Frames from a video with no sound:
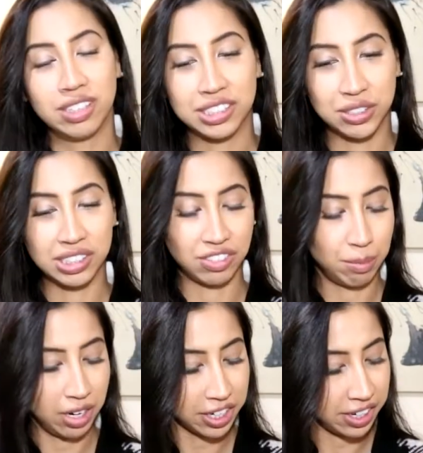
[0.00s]
So this
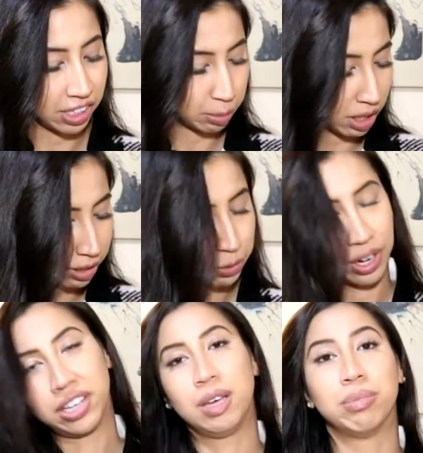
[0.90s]
front pocket here is pretty much where
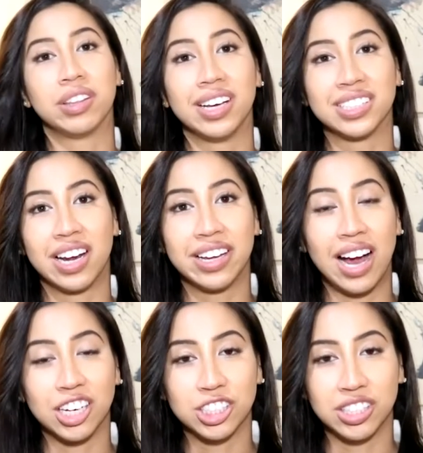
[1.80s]
I keep the things that I
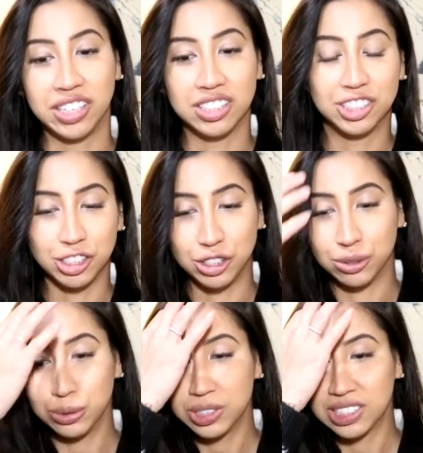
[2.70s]
actually need to
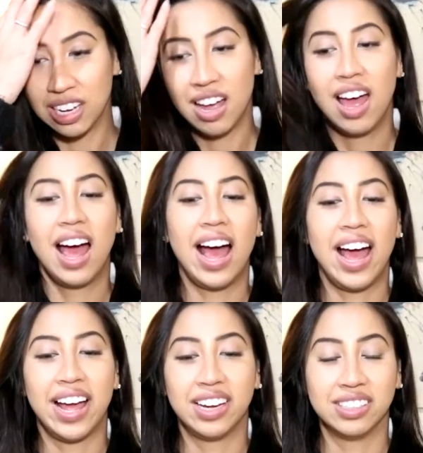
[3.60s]
use.
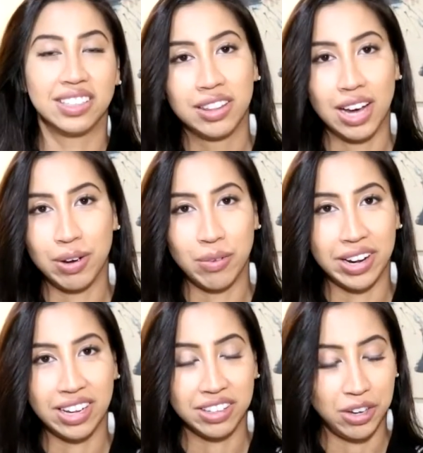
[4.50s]
And that way, when I
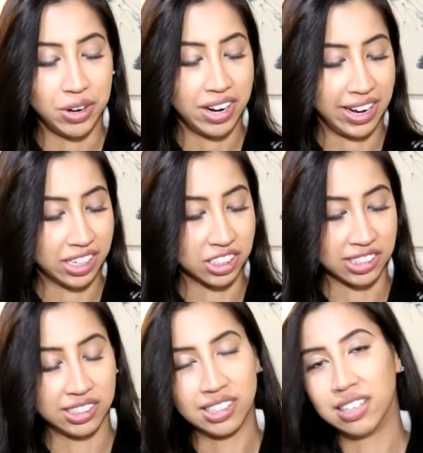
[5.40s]
get in the unit, I can
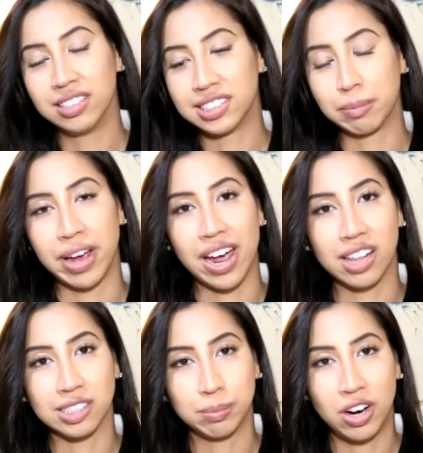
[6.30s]
just stick my hand in
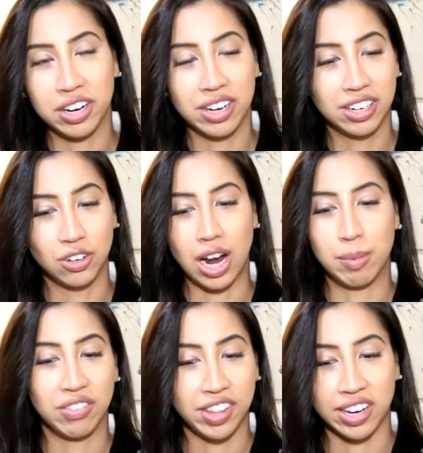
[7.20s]
this pocket, grab
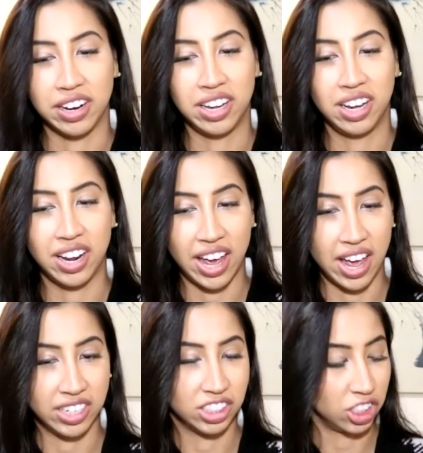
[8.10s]
everything I need,
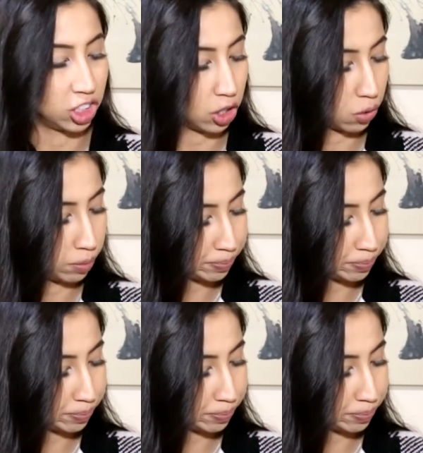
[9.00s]
and go.